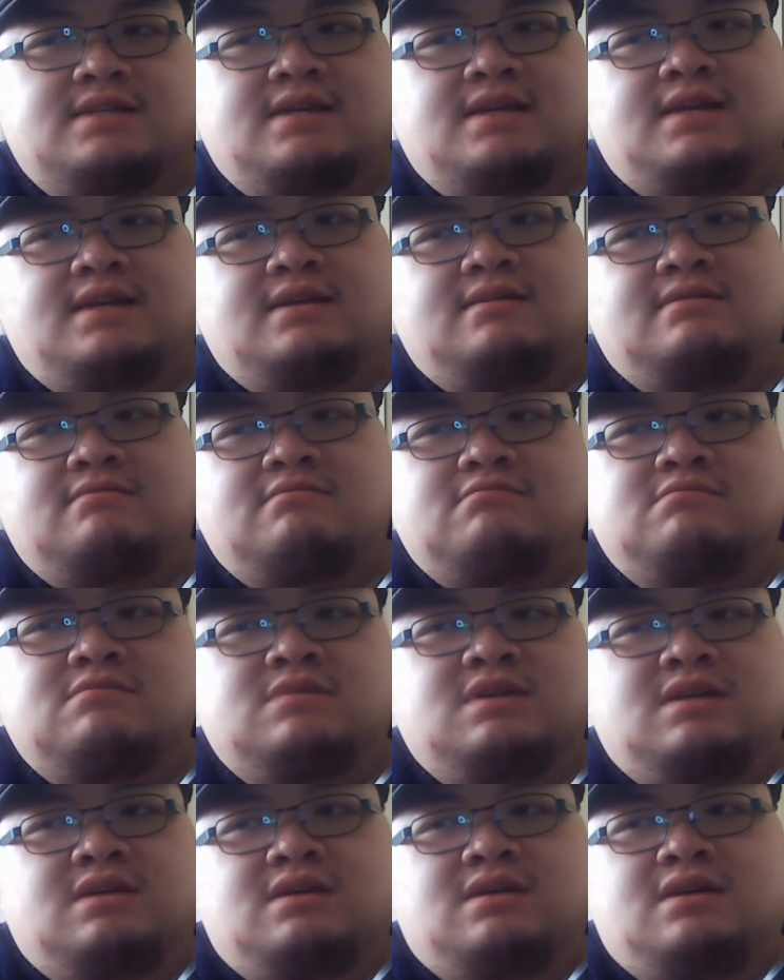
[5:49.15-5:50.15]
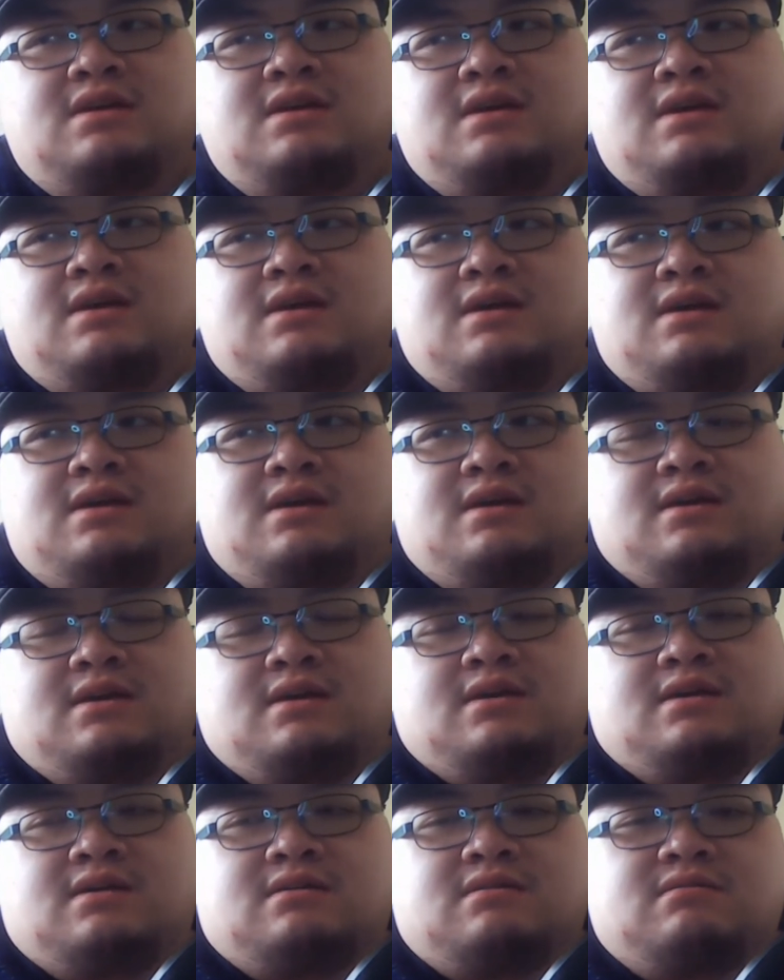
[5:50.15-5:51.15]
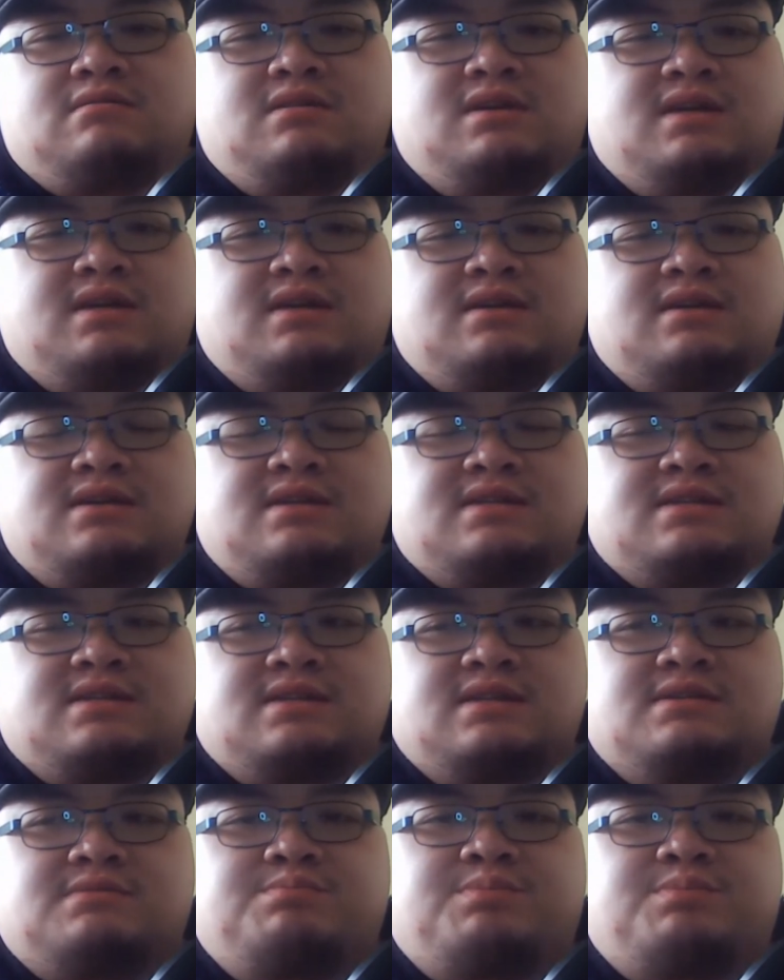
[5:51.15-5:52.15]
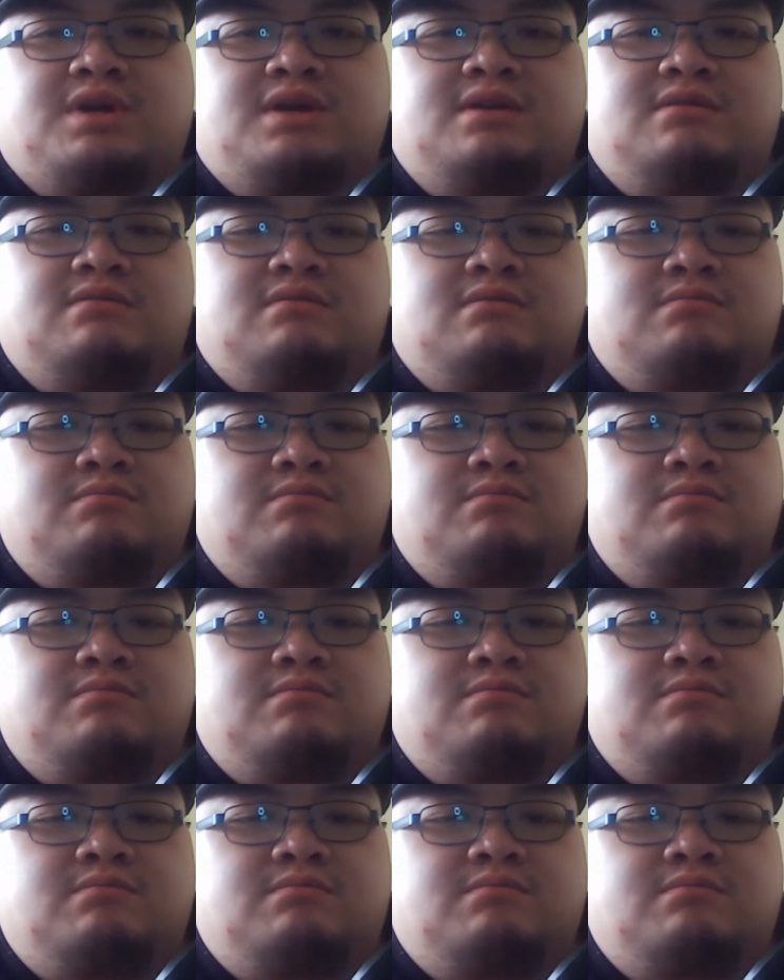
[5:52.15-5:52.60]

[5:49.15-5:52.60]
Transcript: and yeah, it's just been